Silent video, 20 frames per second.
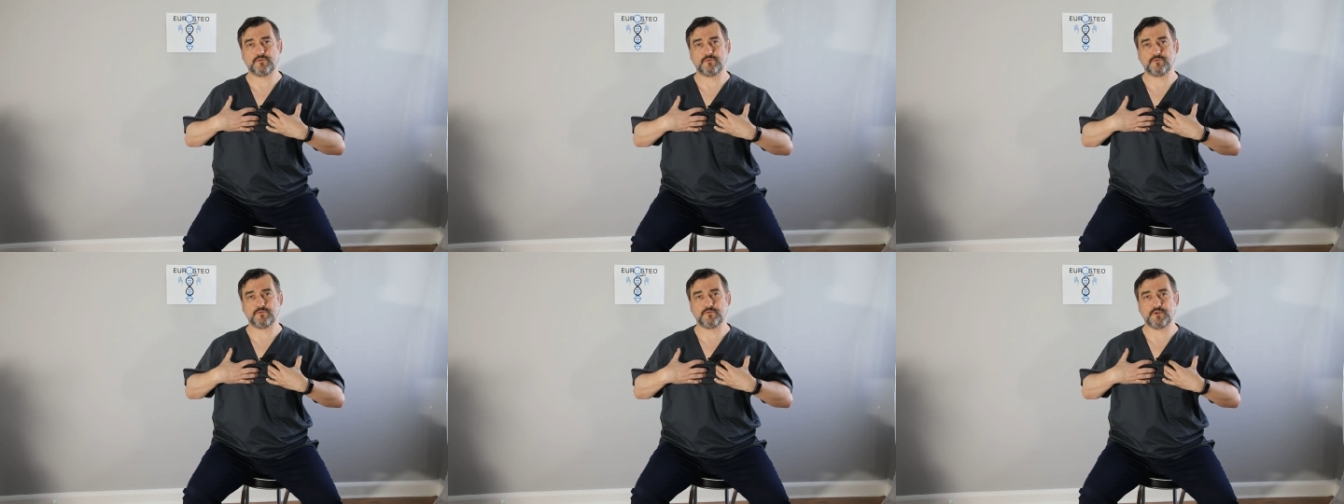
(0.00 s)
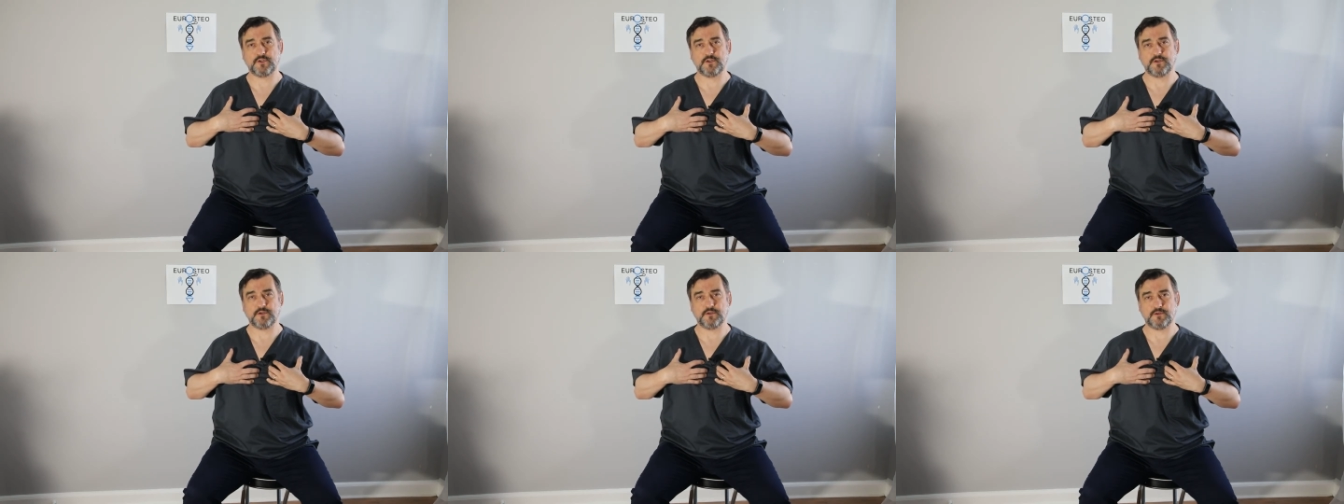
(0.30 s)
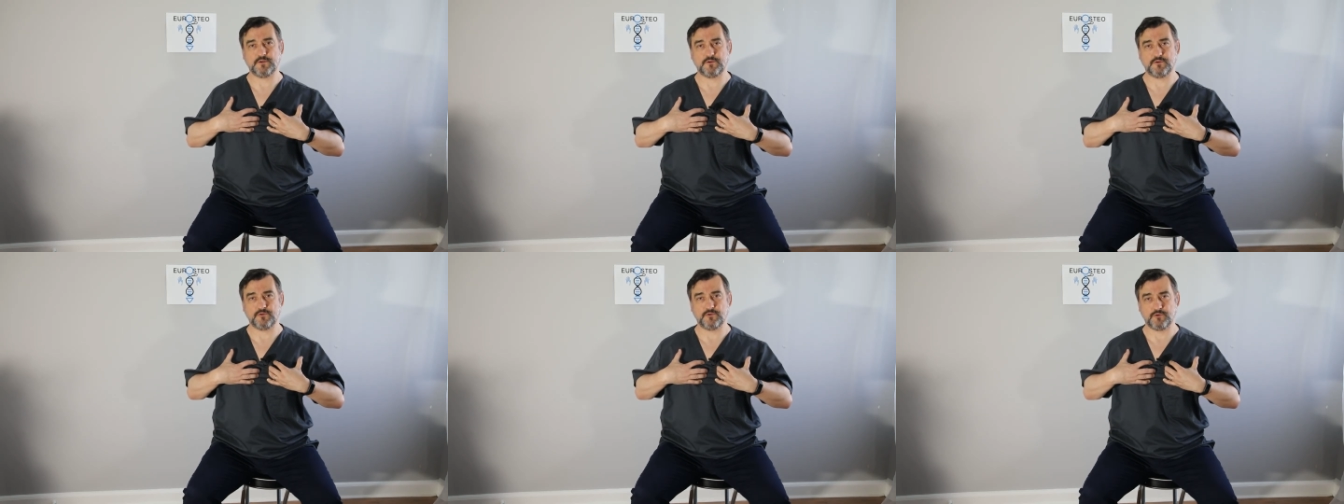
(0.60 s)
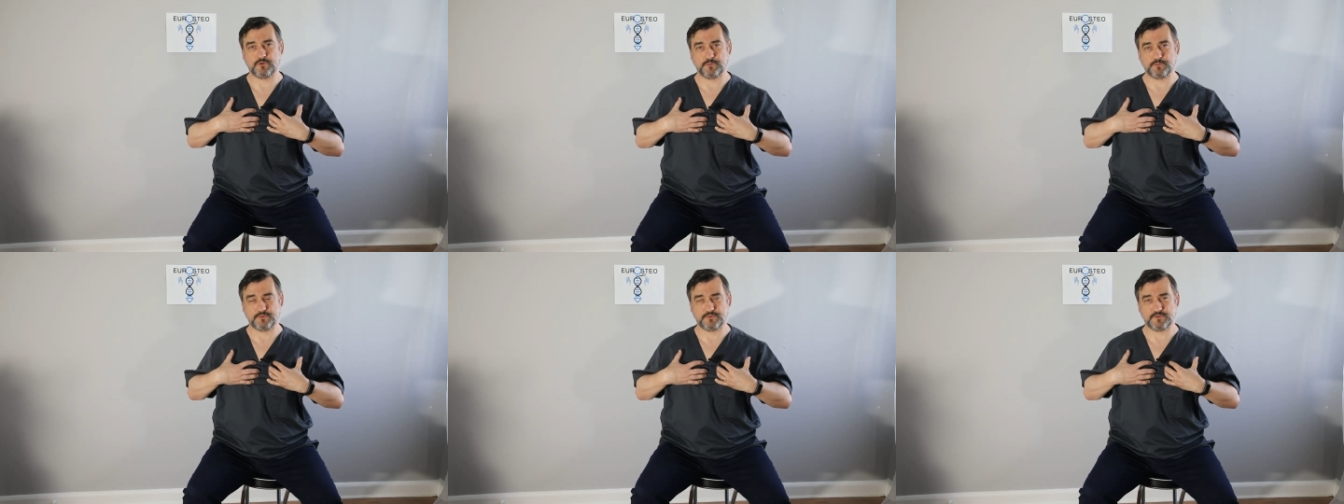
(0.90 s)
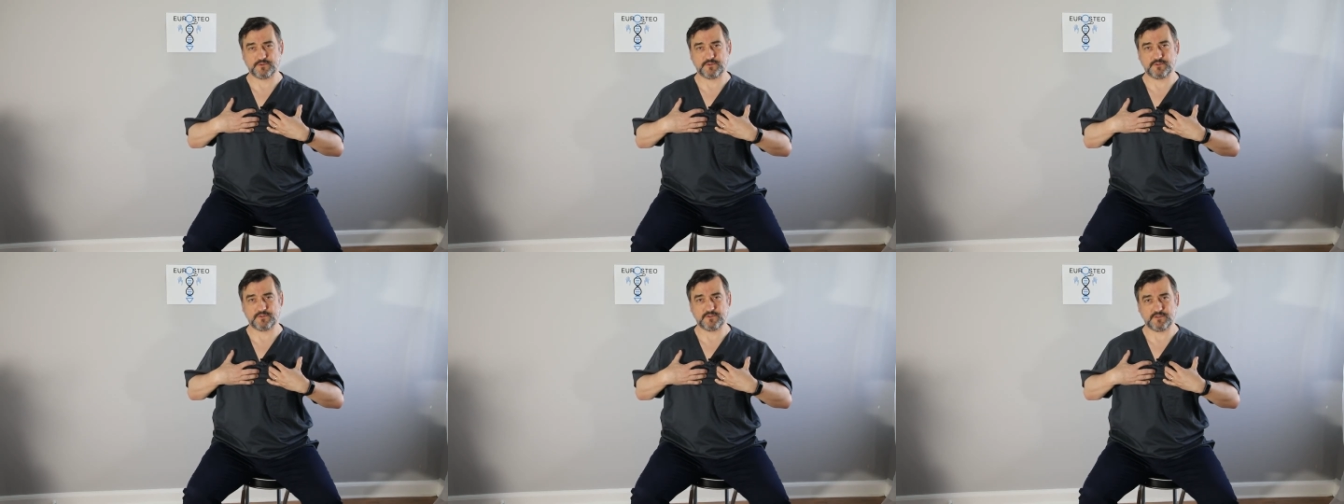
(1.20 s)
we
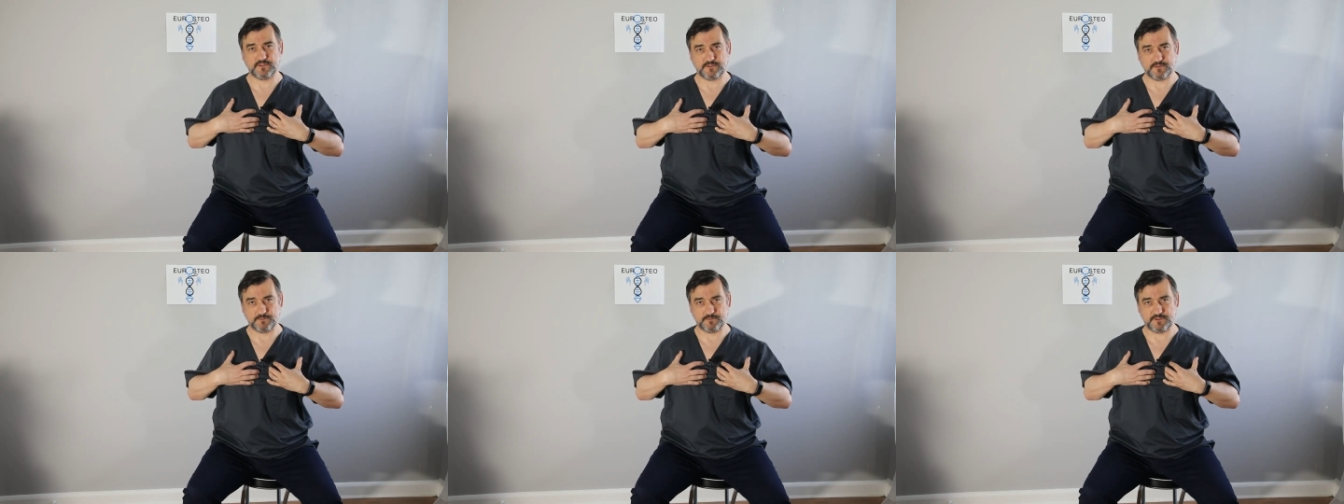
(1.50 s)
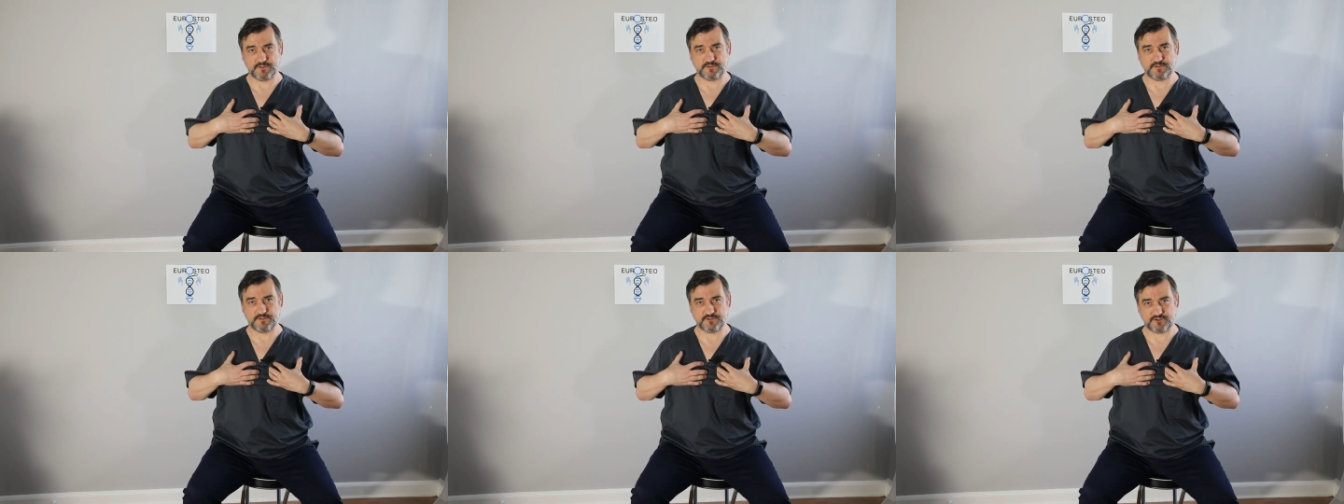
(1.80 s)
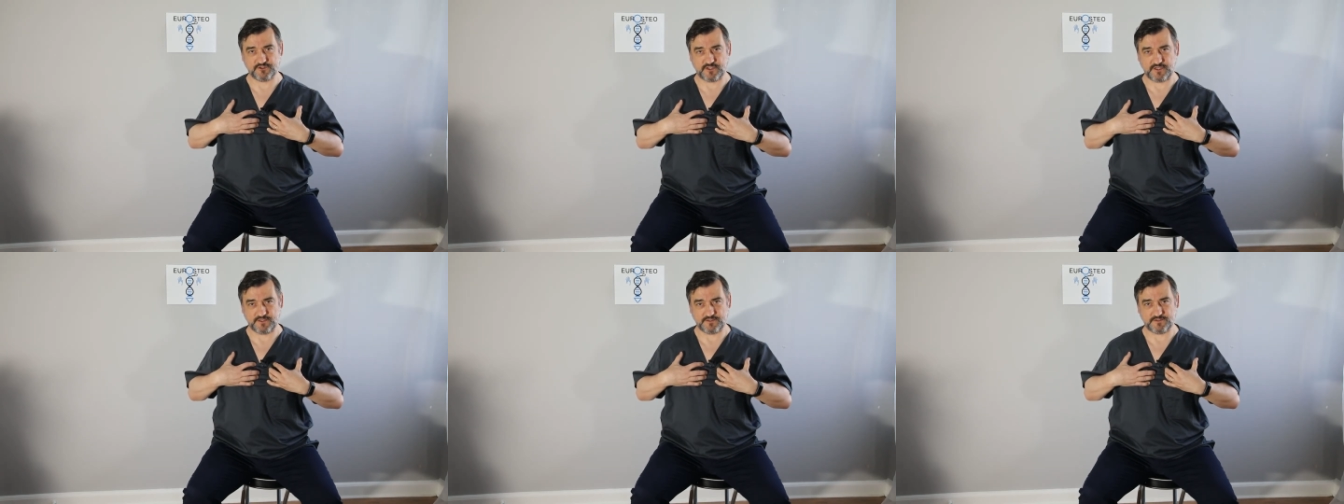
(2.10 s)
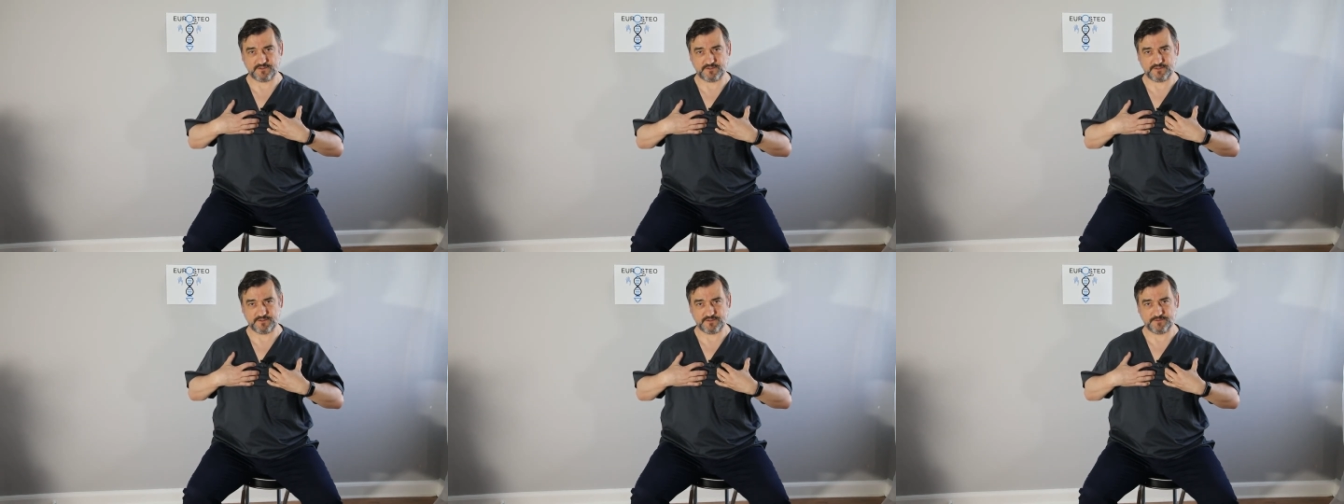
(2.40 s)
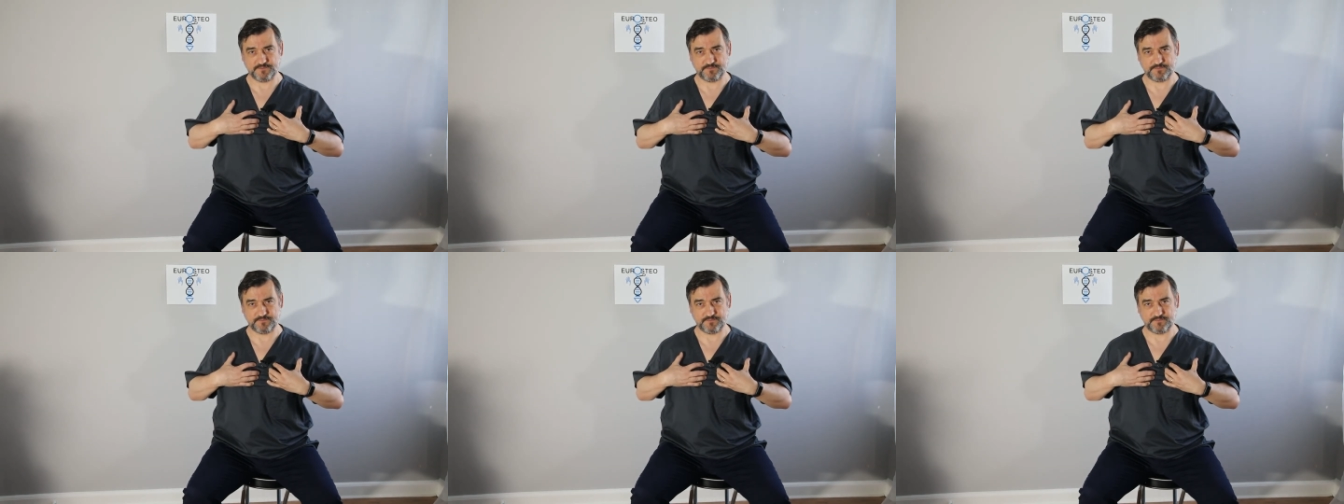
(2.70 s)
open a little bit the chest,
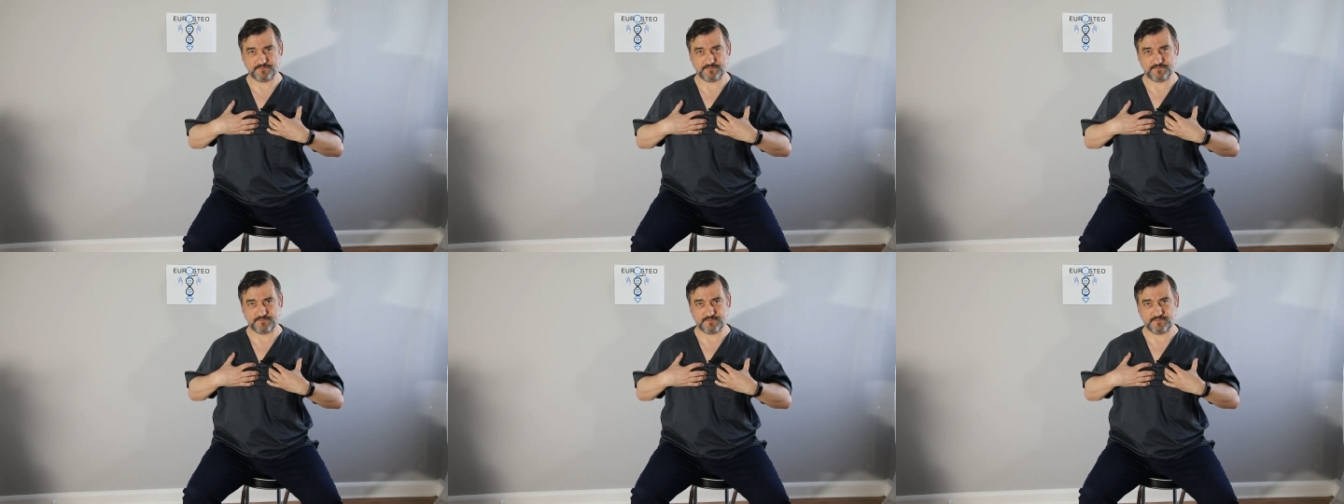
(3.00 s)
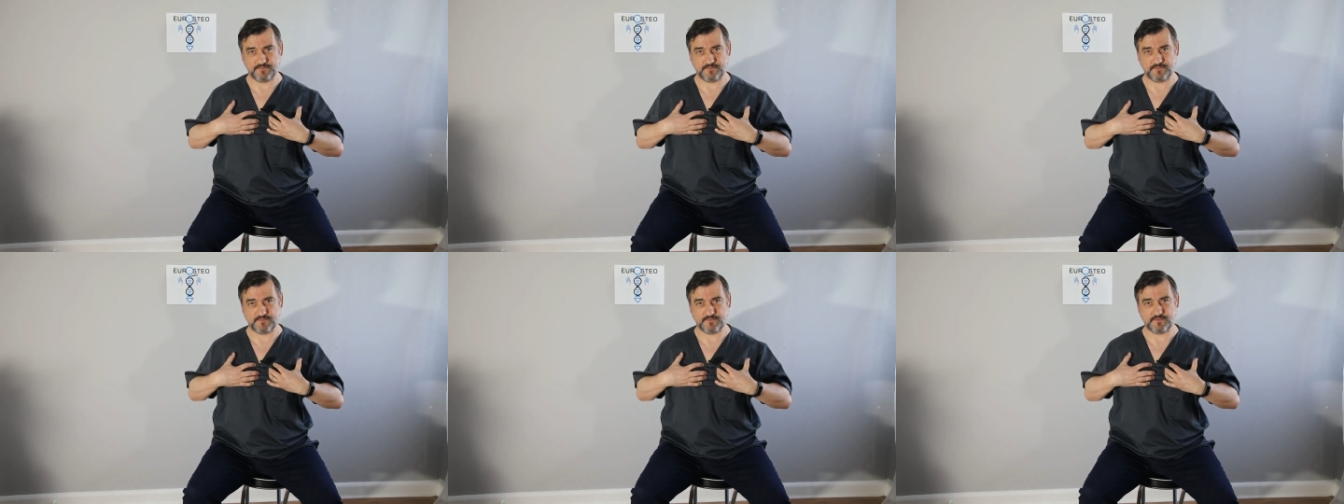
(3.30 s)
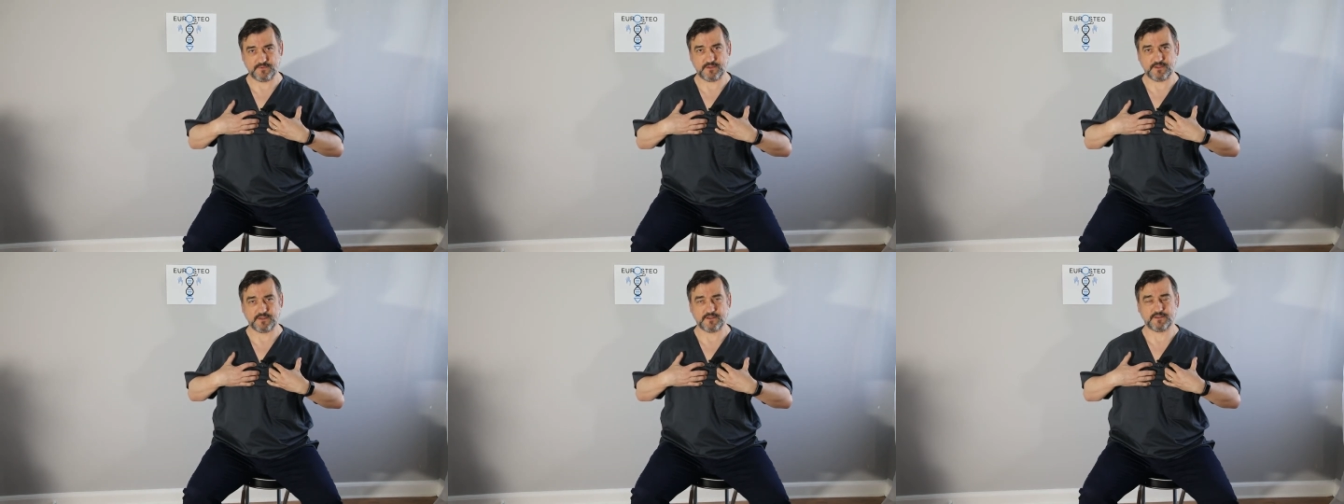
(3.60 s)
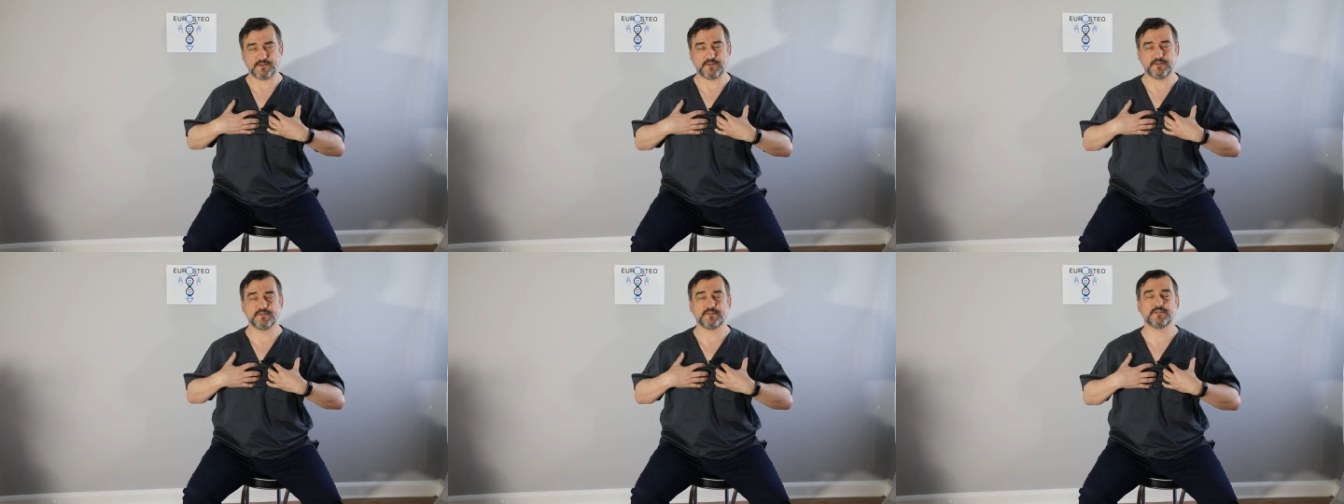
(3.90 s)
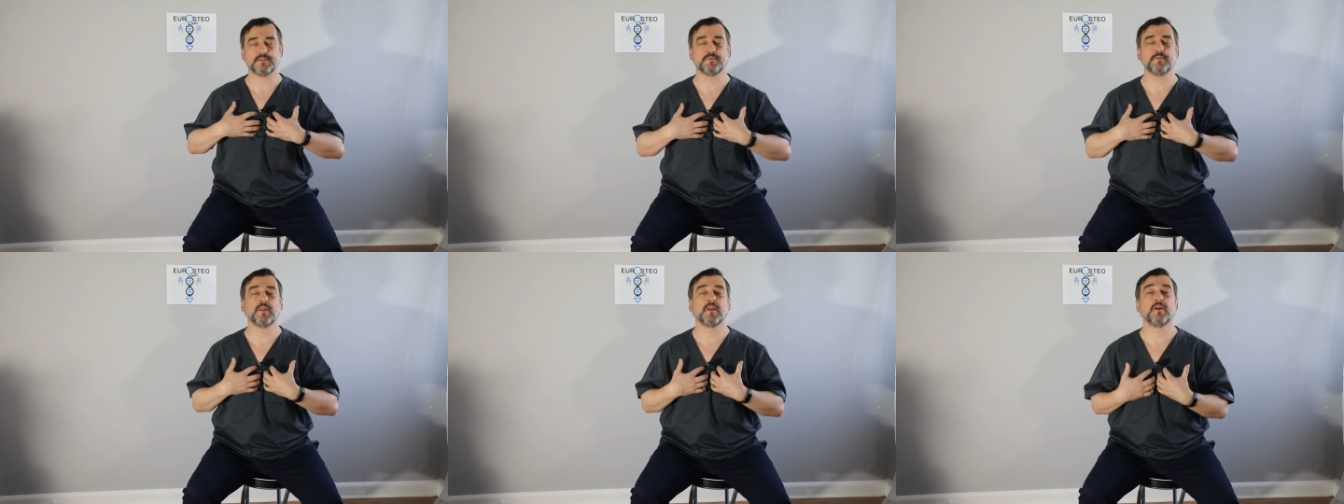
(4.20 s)
like this.